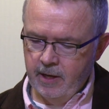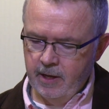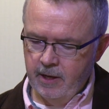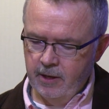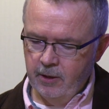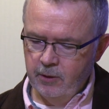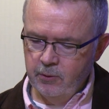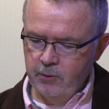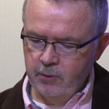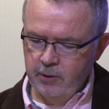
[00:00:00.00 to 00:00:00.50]

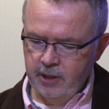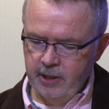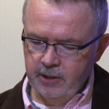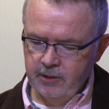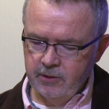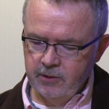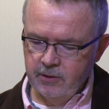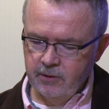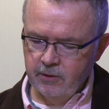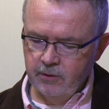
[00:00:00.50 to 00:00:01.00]

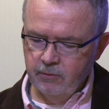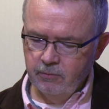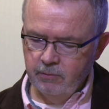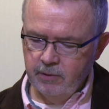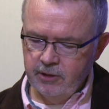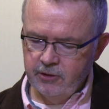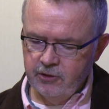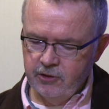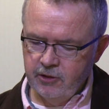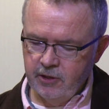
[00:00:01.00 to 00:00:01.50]
alluding to the
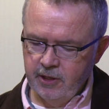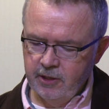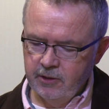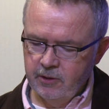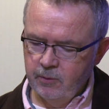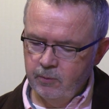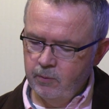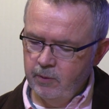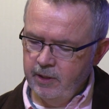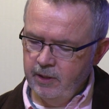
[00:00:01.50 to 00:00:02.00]
rich
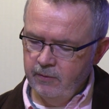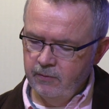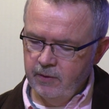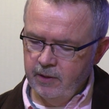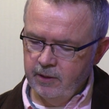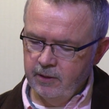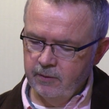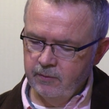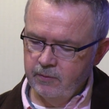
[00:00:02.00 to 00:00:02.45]
interweaving